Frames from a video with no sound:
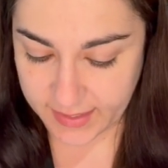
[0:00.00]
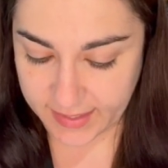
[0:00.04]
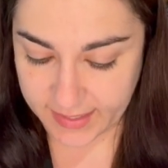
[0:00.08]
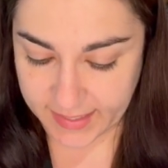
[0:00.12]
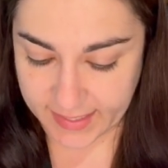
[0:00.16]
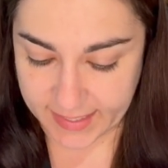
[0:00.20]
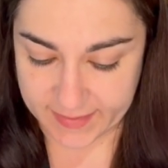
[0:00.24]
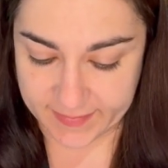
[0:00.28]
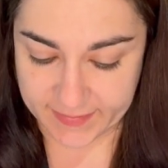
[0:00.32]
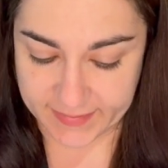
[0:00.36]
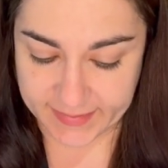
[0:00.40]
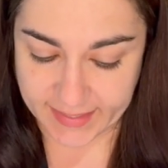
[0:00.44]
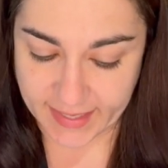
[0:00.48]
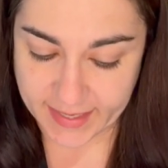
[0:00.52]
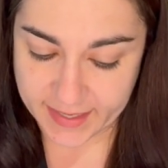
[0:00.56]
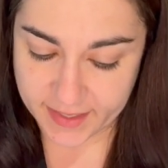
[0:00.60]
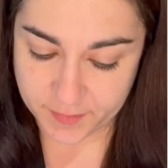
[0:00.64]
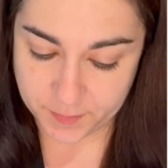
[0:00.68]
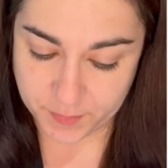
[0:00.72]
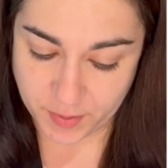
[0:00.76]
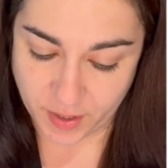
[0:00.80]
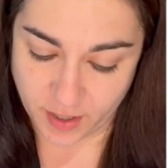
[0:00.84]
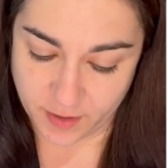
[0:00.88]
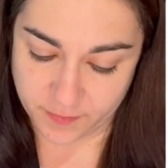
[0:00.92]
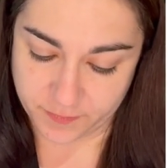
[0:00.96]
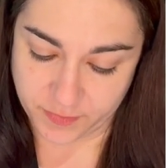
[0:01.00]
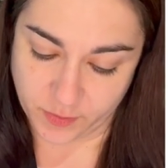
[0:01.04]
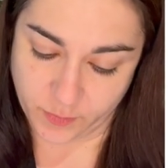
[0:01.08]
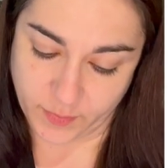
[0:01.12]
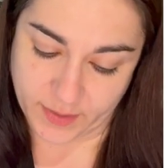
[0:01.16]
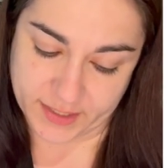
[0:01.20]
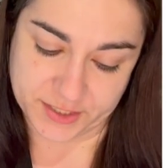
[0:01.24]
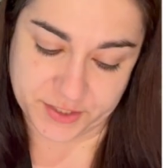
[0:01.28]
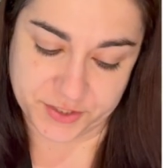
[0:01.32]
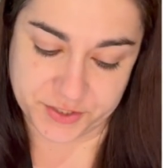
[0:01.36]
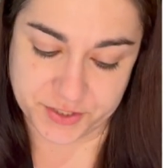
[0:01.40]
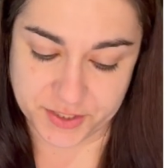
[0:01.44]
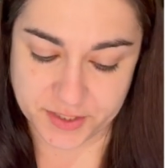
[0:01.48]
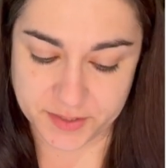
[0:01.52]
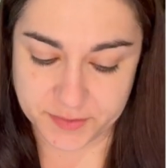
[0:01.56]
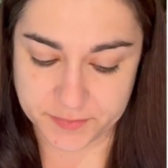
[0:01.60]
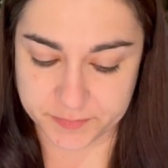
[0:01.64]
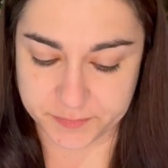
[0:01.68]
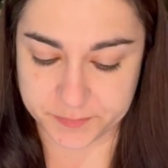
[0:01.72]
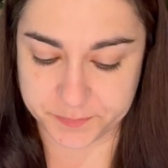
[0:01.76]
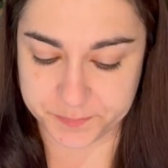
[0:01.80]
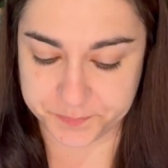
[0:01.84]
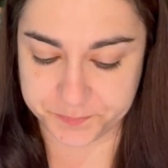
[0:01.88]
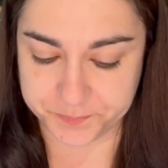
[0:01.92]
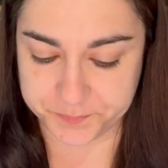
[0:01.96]
In the second part of the question,
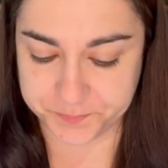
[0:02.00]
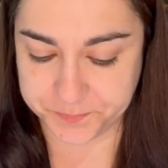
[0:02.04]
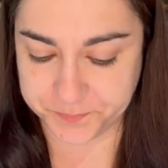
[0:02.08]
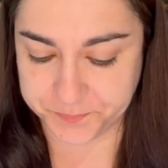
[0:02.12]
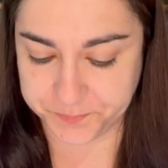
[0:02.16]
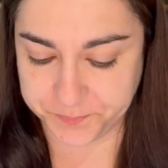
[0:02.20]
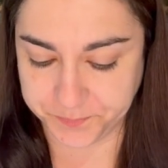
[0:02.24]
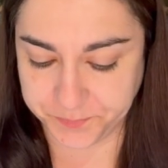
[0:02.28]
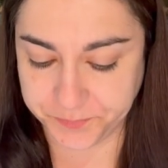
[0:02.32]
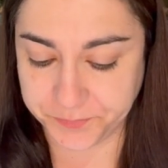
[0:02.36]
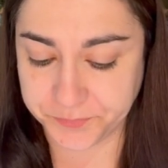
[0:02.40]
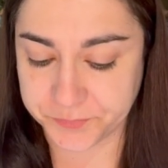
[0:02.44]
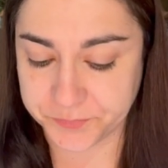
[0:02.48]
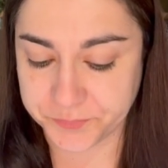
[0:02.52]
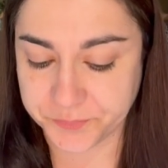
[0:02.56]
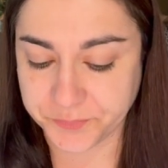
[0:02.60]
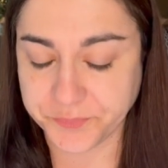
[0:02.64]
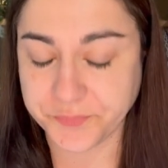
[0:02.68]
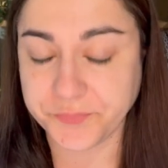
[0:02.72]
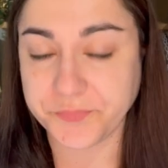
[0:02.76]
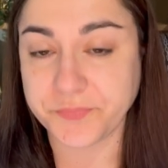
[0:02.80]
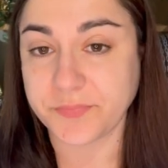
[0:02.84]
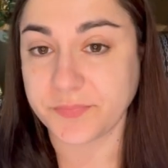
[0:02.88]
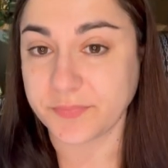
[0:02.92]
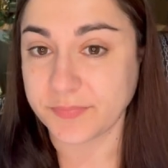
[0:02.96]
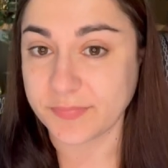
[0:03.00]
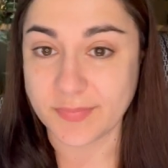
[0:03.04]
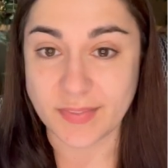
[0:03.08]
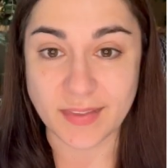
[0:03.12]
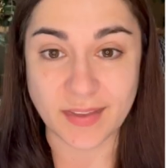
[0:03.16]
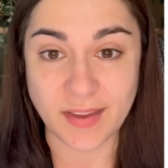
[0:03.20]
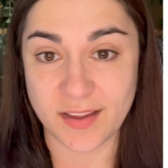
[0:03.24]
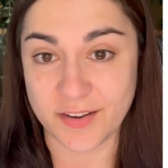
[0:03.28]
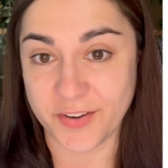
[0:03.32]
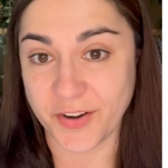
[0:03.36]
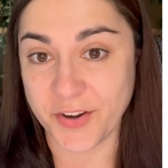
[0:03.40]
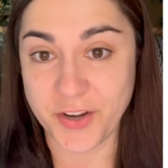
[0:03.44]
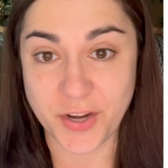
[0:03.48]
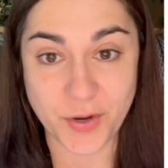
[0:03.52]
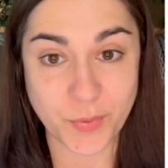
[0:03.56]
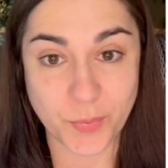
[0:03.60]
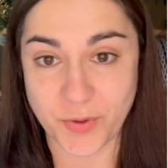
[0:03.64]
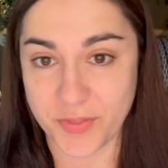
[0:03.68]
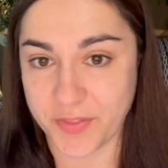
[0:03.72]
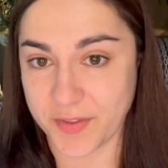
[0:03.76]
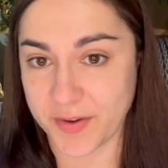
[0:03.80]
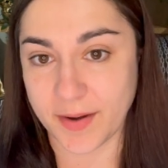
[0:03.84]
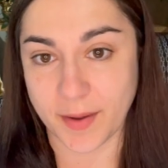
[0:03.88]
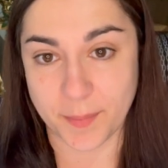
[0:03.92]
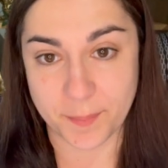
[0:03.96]
I don't know
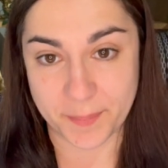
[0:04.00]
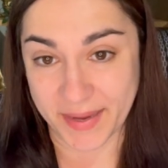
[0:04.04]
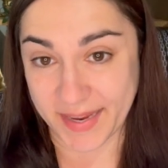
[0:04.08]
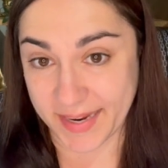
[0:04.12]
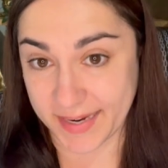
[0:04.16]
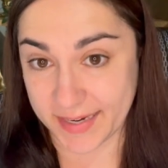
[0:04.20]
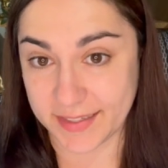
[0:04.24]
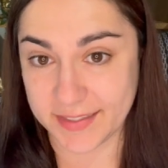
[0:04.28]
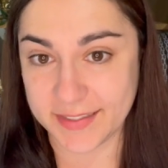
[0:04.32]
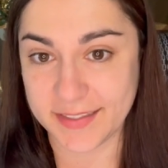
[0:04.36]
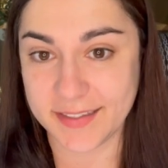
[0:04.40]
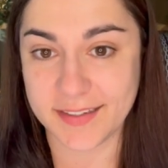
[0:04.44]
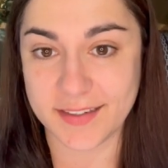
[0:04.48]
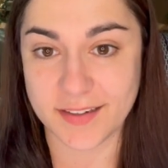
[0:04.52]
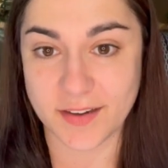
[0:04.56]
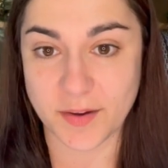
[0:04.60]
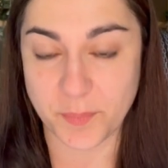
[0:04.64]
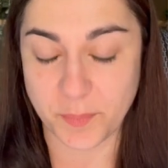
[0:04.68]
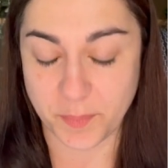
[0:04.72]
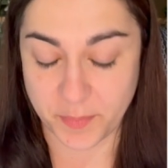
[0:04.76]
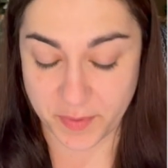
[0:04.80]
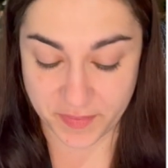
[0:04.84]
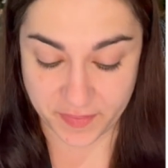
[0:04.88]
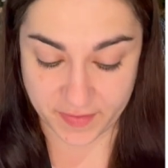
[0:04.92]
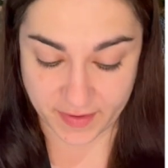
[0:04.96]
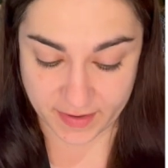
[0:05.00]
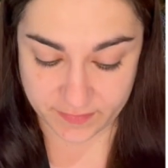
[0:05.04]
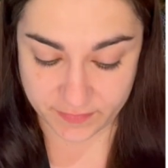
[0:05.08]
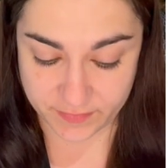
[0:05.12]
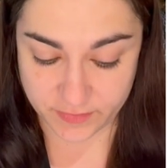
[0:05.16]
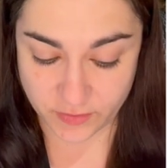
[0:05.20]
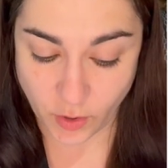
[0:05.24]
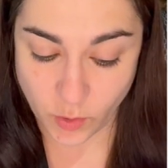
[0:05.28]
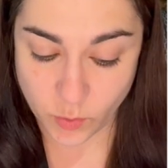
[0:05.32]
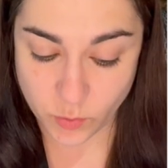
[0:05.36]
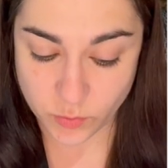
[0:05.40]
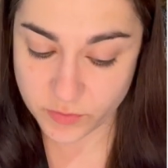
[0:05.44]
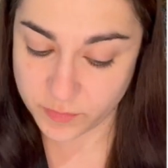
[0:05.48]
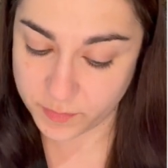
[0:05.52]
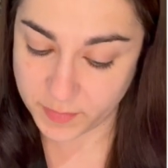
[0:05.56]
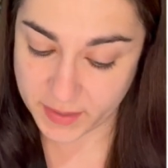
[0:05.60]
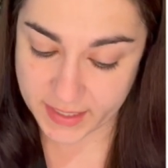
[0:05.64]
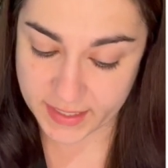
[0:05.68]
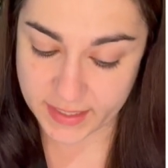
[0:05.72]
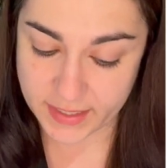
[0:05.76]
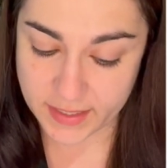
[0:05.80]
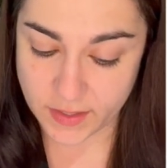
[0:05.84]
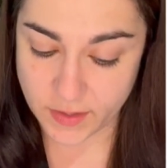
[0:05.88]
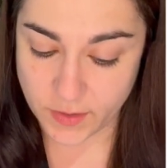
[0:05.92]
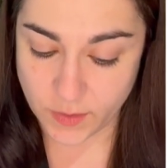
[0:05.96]
what the number is, but they've told
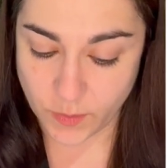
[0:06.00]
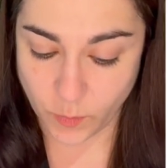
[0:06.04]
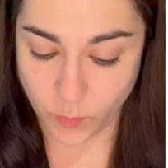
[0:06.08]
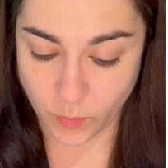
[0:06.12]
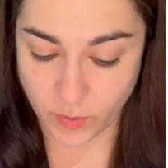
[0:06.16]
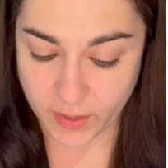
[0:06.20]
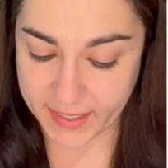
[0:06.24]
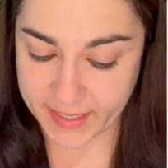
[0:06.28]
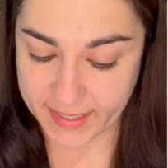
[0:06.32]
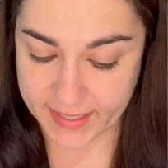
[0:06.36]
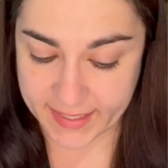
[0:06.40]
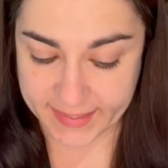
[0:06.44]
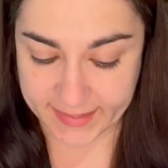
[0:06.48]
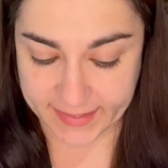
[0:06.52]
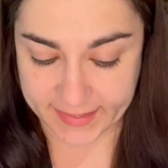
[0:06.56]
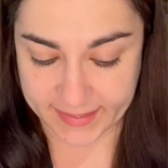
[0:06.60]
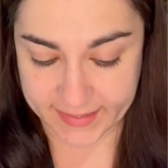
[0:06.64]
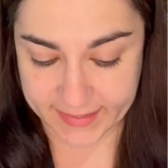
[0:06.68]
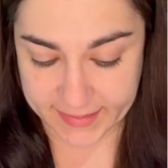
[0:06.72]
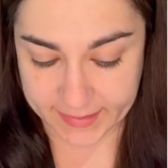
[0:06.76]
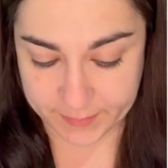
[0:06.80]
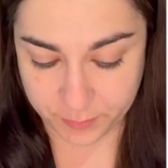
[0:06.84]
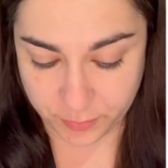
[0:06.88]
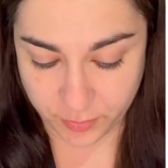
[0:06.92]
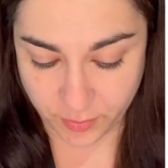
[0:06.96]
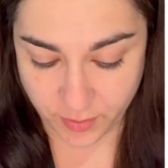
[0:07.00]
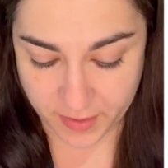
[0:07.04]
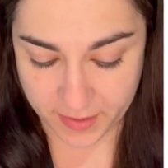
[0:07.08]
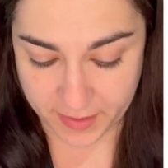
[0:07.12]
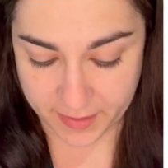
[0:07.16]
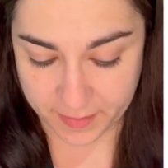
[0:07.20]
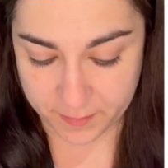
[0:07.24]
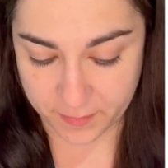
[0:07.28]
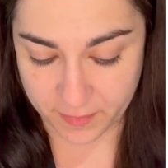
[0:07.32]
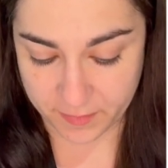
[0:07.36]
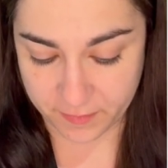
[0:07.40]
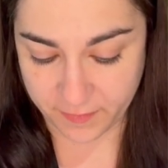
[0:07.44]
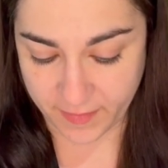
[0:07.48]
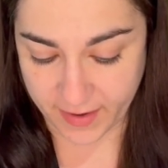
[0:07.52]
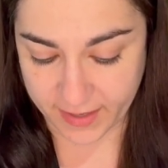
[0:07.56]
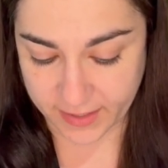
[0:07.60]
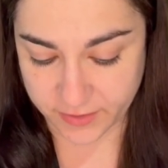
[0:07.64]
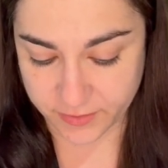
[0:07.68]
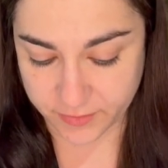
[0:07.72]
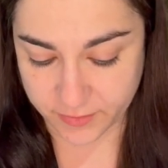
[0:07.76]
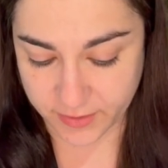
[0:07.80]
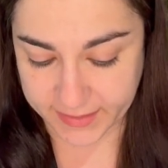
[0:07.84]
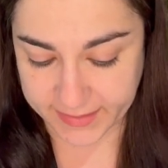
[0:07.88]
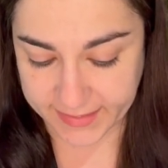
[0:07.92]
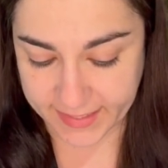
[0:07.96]
me what it is in its prime
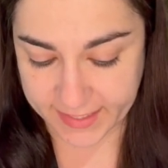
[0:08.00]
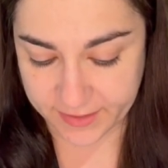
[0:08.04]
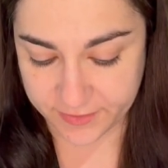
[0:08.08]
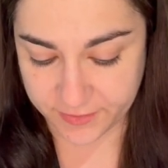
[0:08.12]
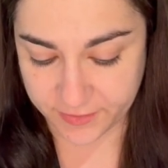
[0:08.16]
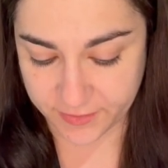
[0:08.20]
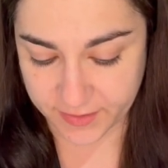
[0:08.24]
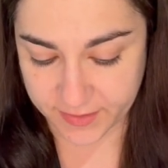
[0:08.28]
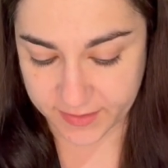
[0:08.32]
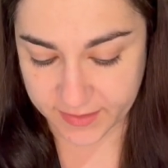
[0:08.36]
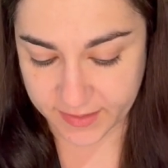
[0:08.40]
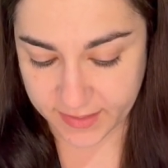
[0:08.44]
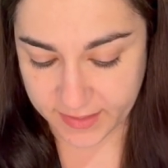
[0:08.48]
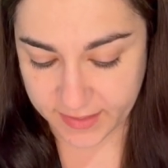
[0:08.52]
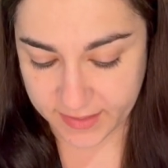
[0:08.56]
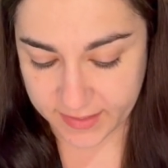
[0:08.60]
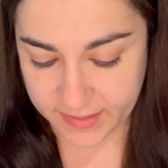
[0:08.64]
factorisation.